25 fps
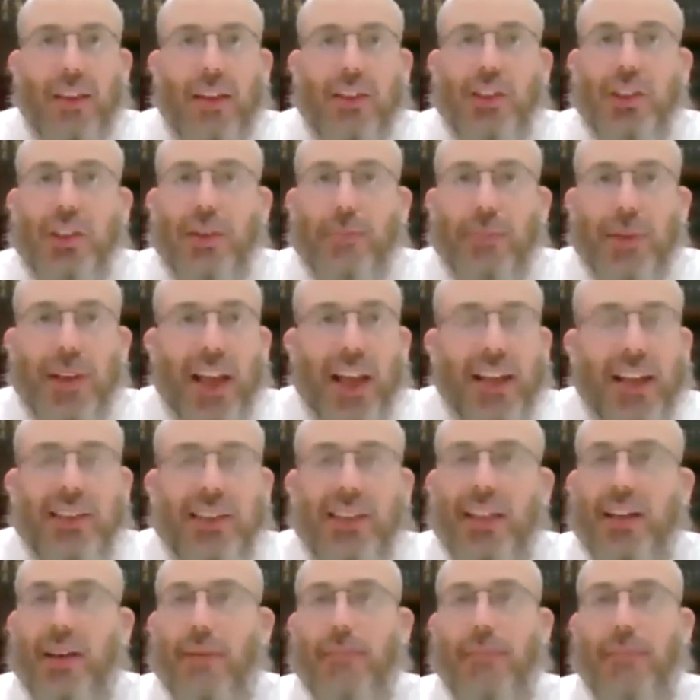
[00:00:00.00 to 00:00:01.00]
the
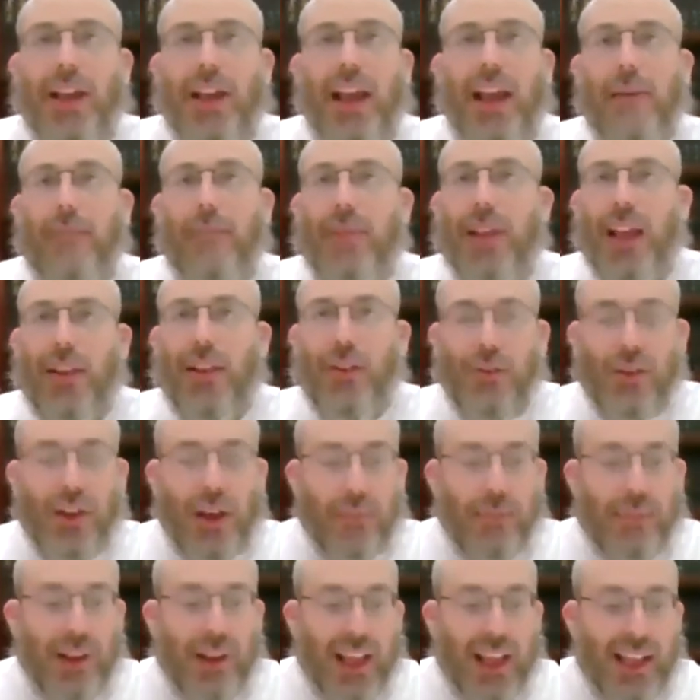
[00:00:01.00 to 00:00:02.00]
gymnasium became not
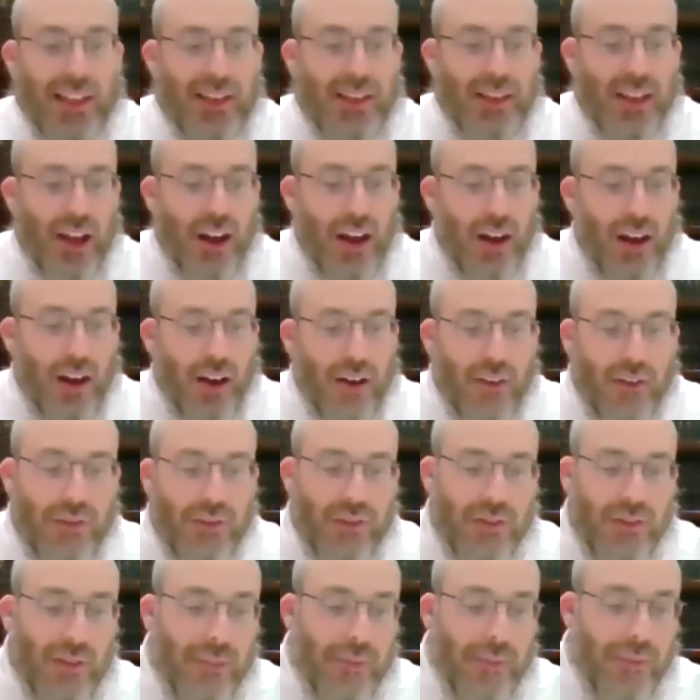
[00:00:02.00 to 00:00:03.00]
only a place
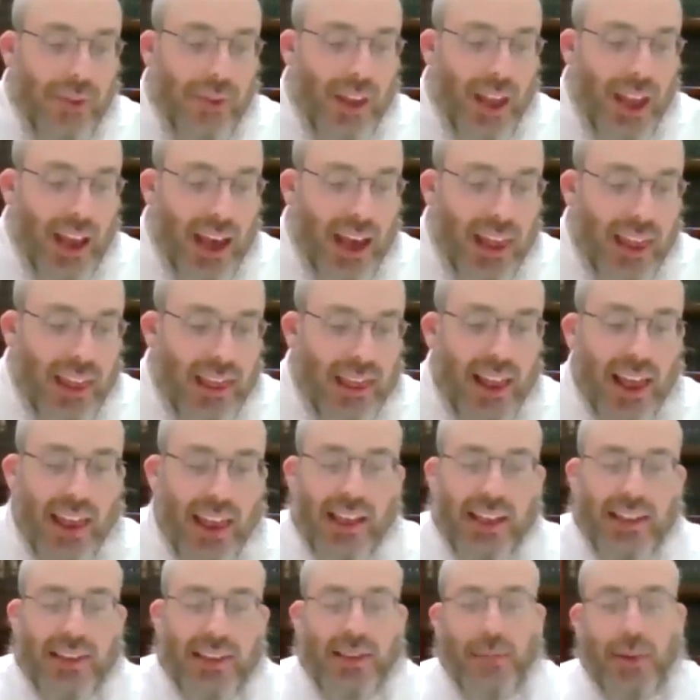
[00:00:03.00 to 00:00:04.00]
of
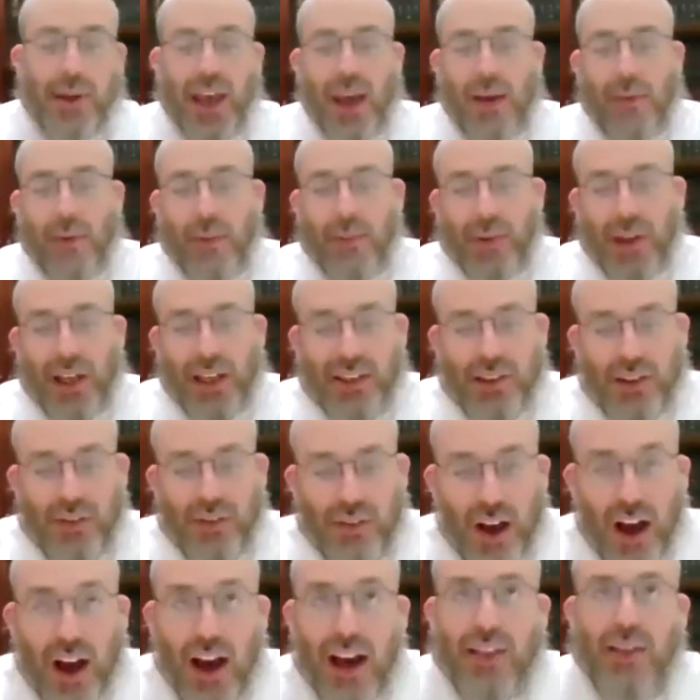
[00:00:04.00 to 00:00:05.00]
athletics, it became a place
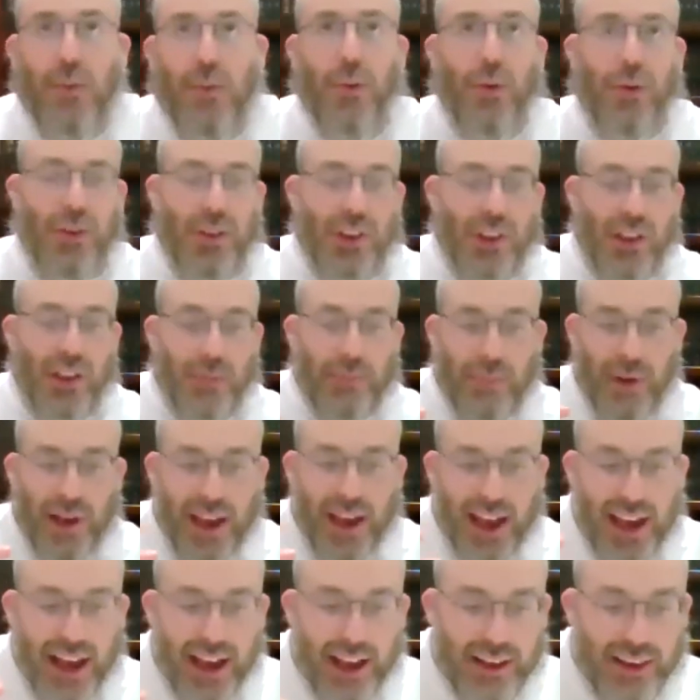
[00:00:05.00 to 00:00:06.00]
of idol worship
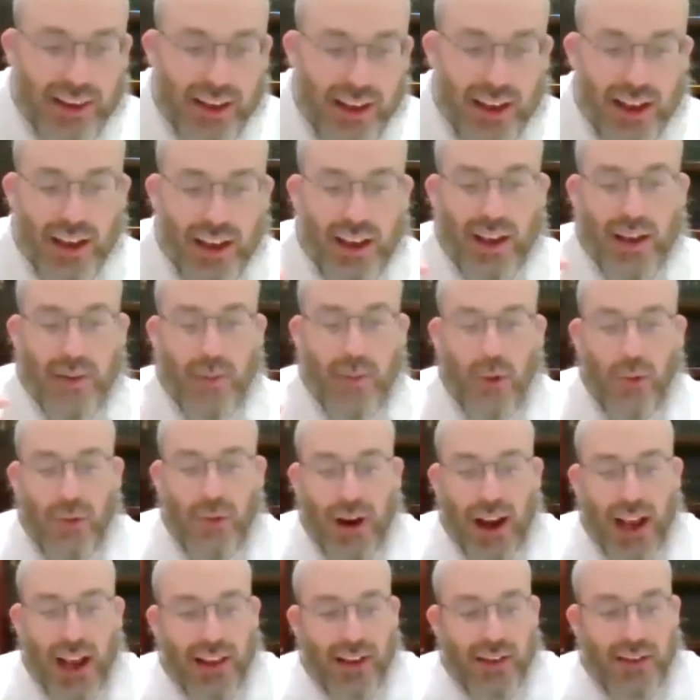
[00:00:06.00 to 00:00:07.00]
and
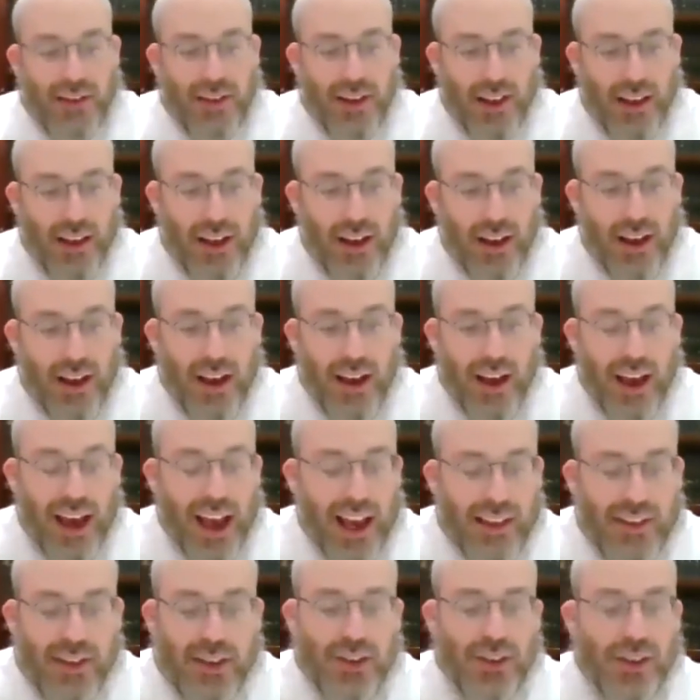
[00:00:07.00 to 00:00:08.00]
immorality.
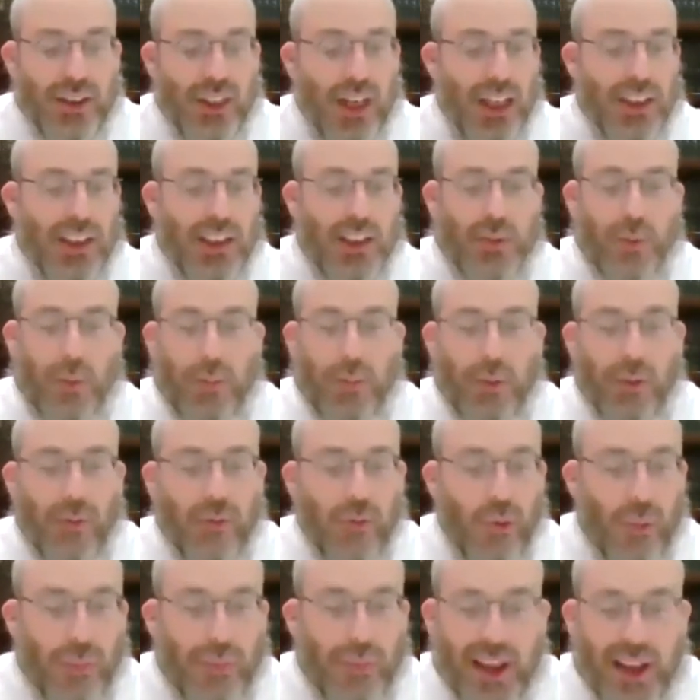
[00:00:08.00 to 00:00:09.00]
Exercises were
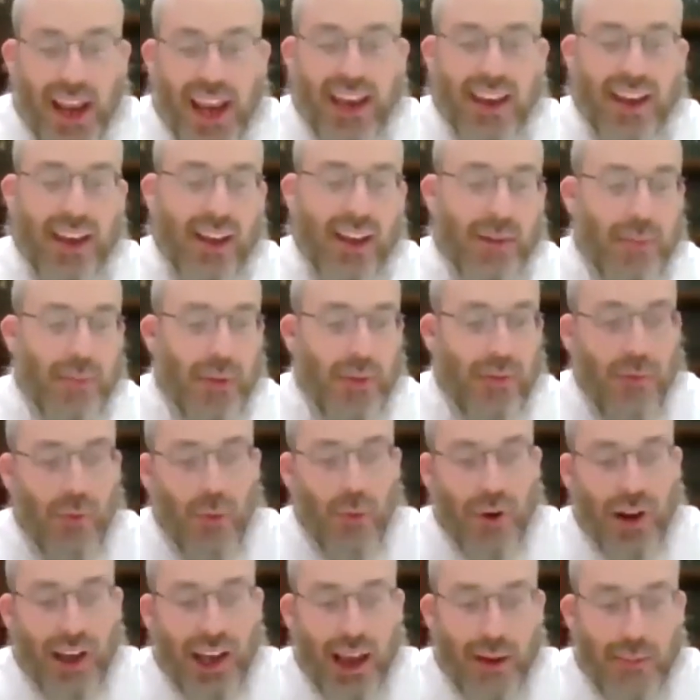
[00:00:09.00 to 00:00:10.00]
performed naked
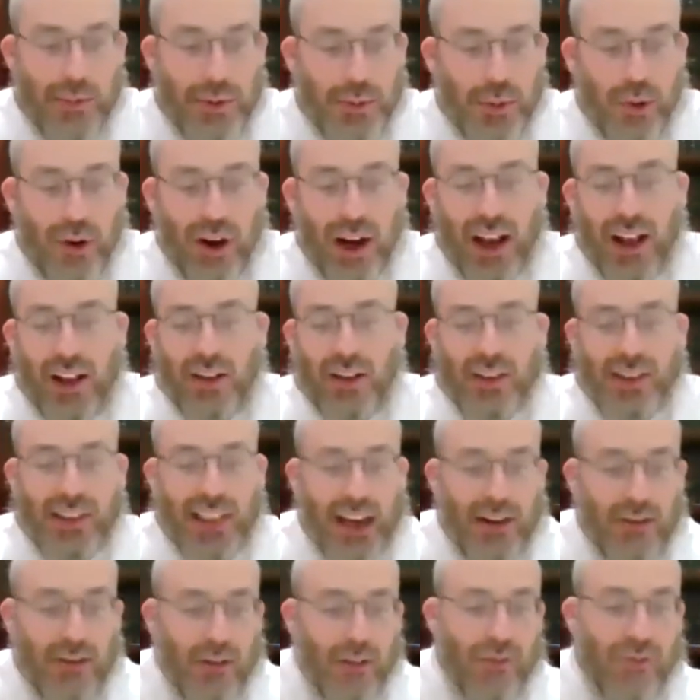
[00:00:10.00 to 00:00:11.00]
before games were held.
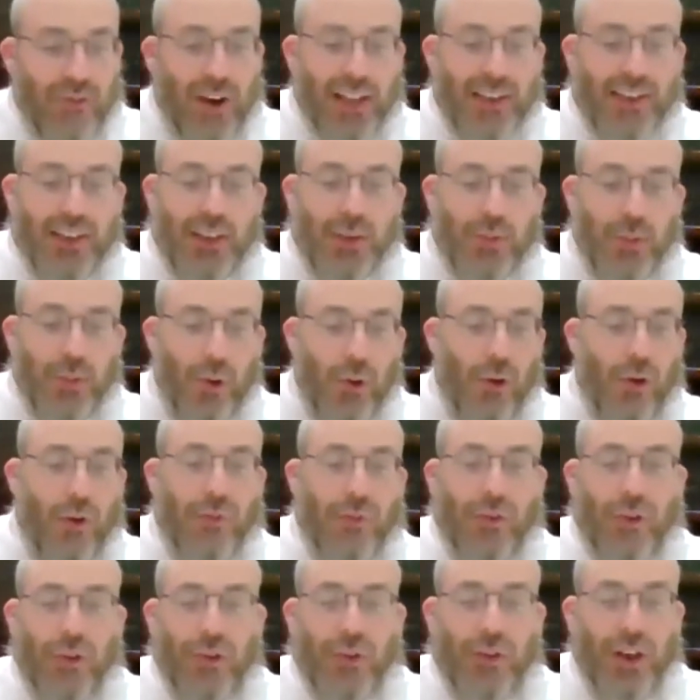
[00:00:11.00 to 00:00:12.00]
Sacrifices were
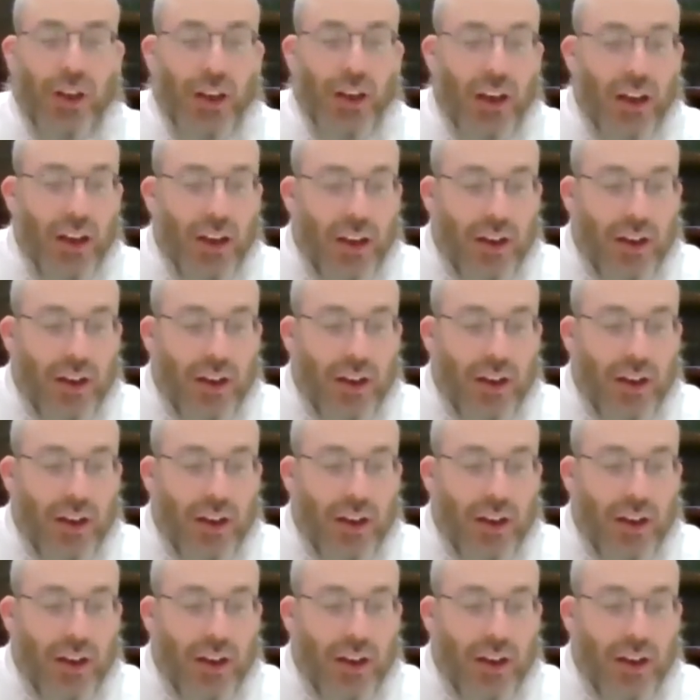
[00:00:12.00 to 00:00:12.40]
offered